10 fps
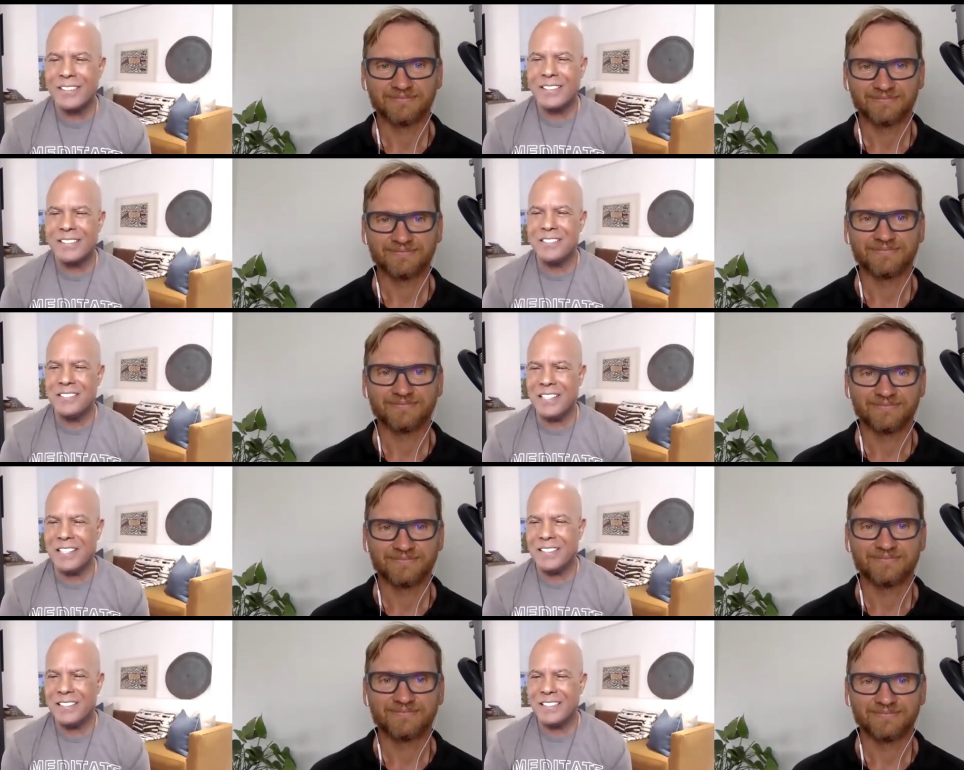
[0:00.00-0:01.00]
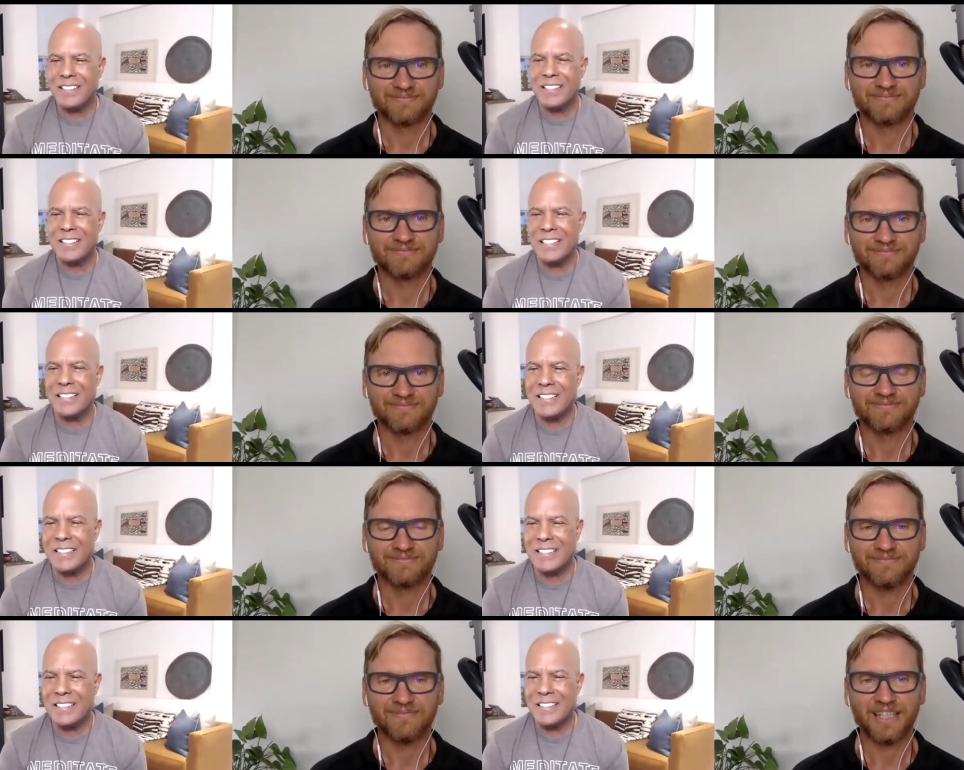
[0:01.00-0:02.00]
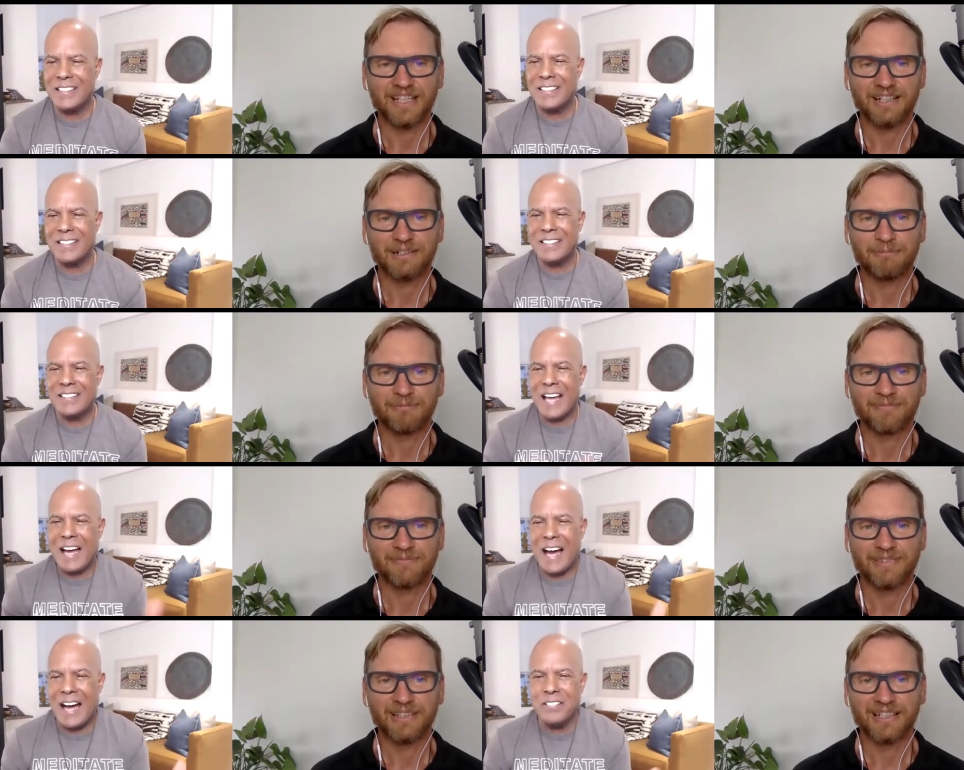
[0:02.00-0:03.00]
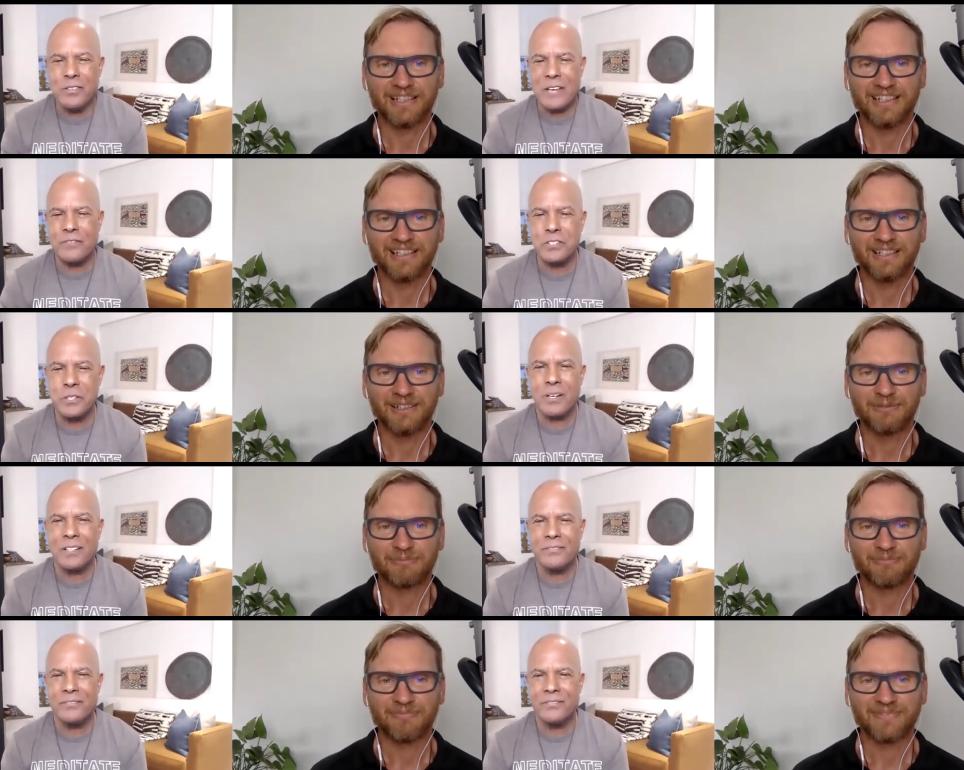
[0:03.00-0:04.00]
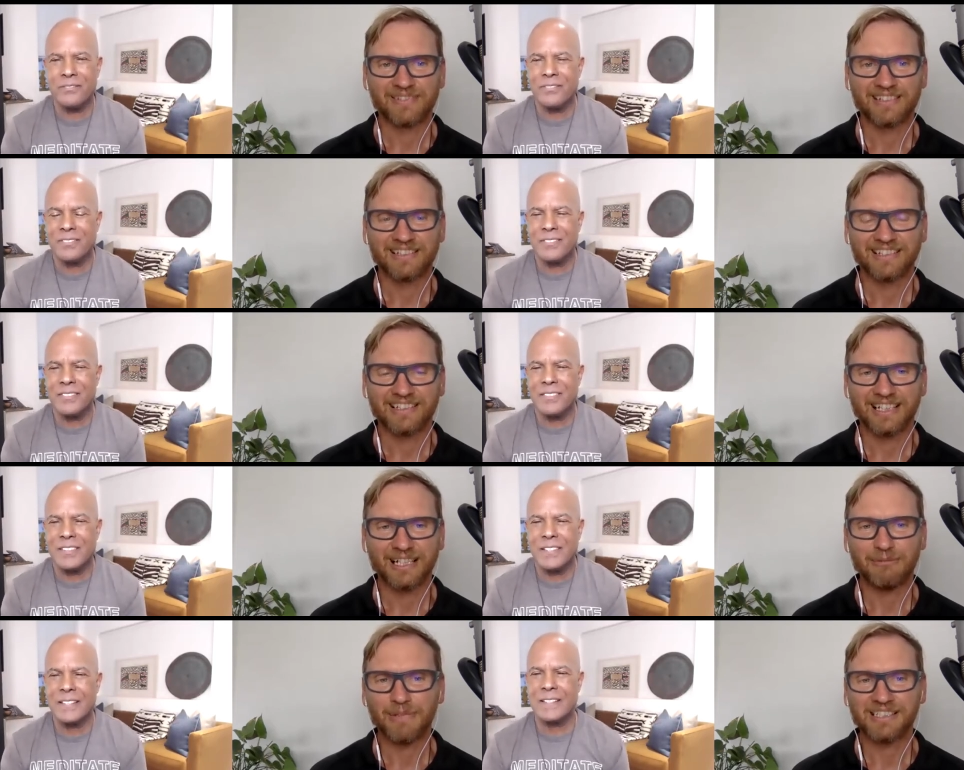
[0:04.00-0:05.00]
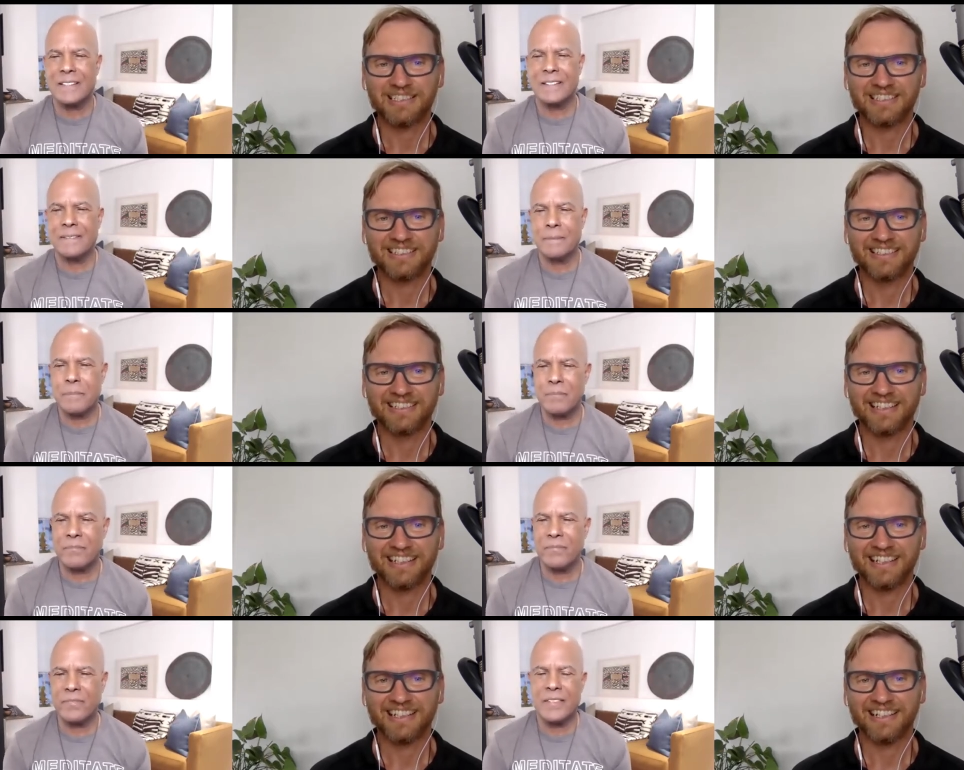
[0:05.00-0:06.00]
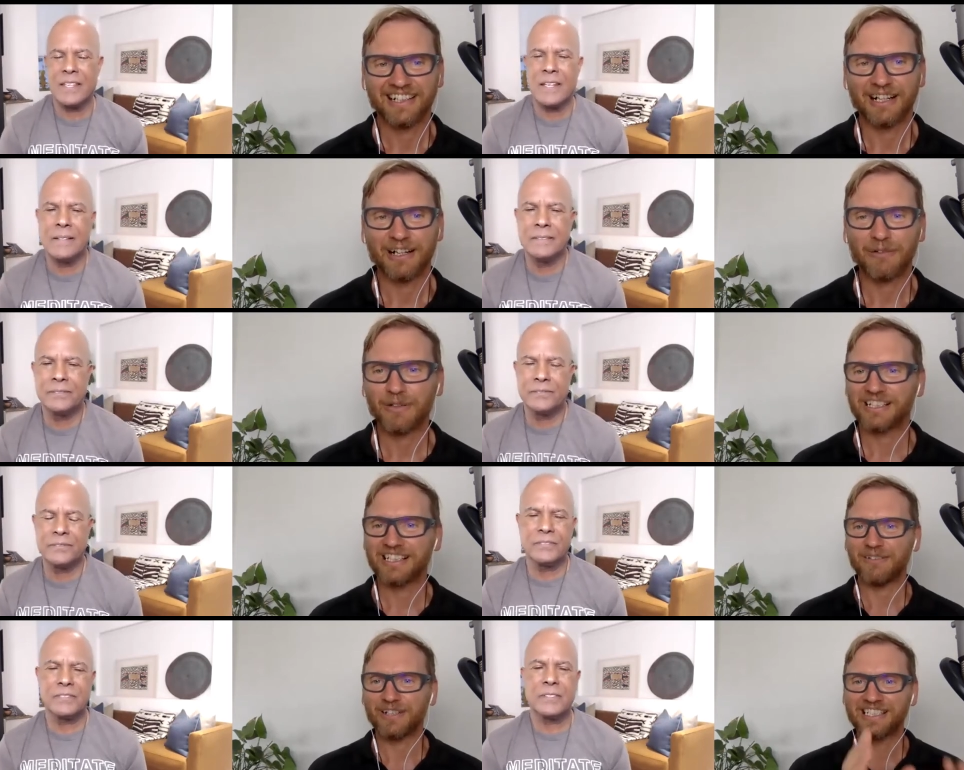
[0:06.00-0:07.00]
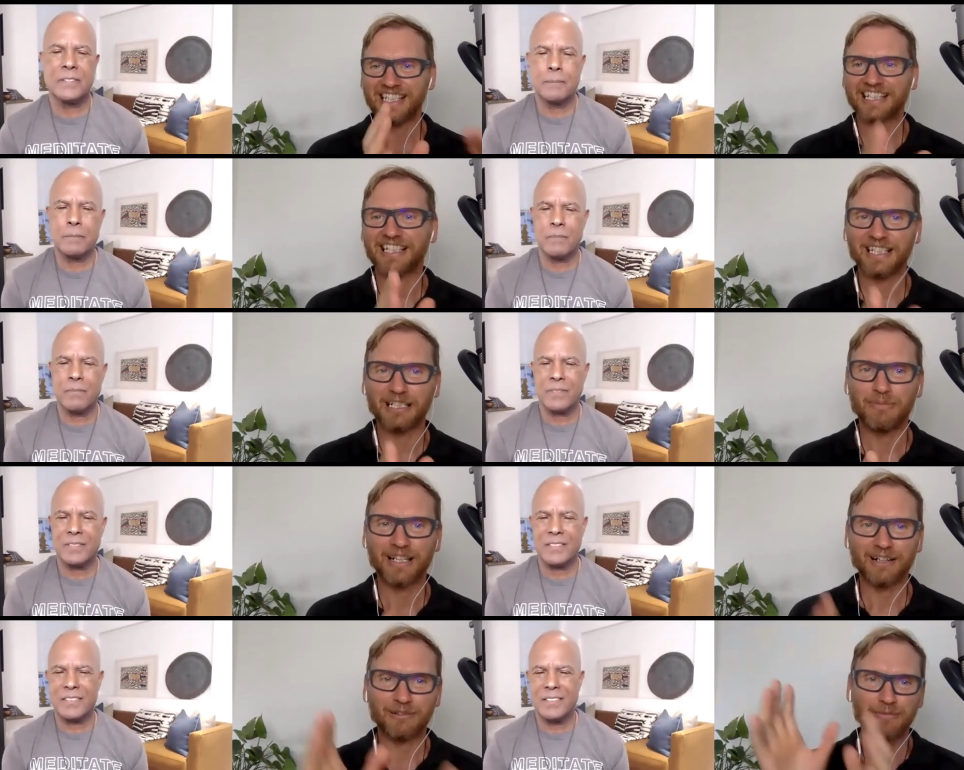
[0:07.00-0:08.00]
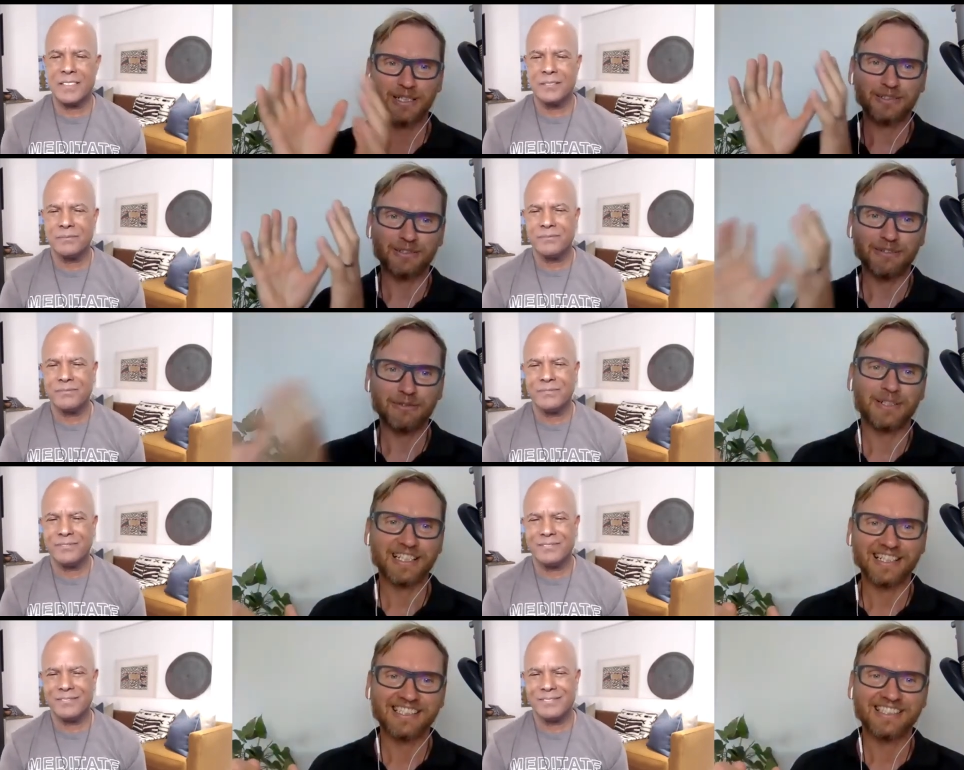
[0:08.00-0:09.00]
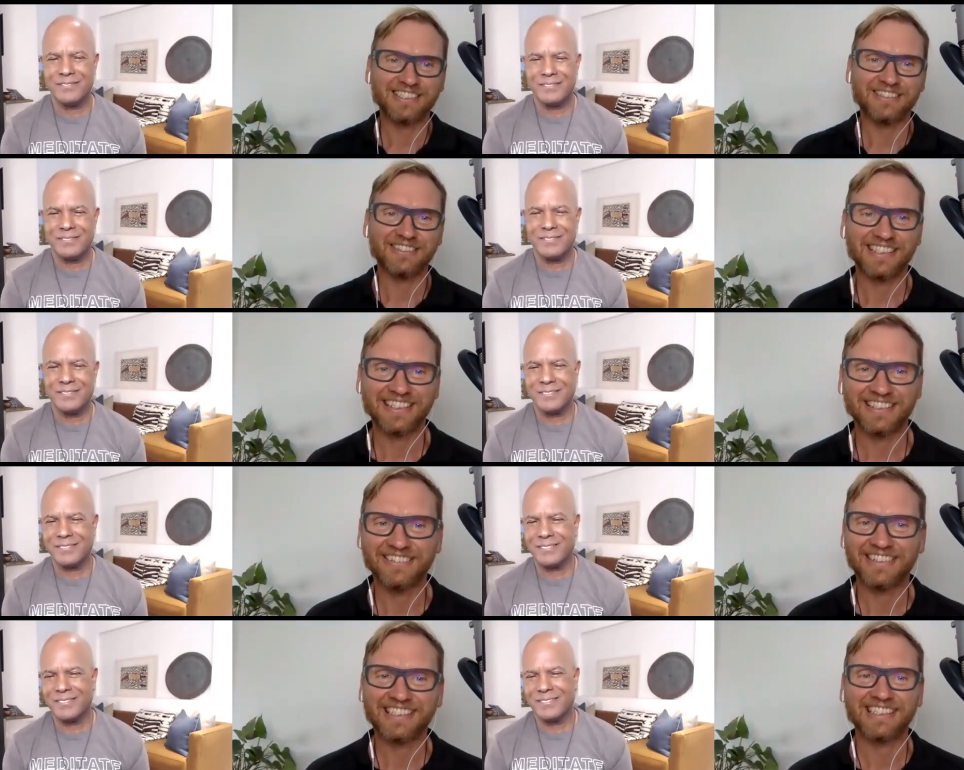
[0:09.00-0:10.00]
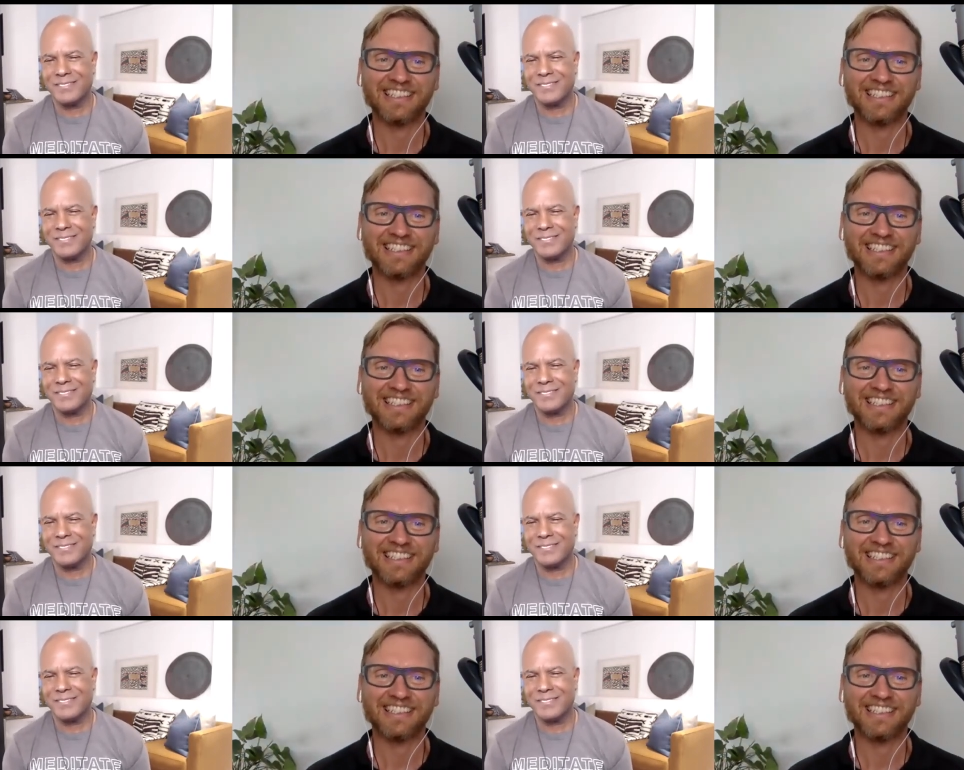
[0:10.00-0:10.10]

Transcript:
Speaker 1: you see. Yeah. I know that for sure.
Speaker 2: Amazing. Yeah, I want to I want to take that little bit out and make sure everybody listens to it. You know, it's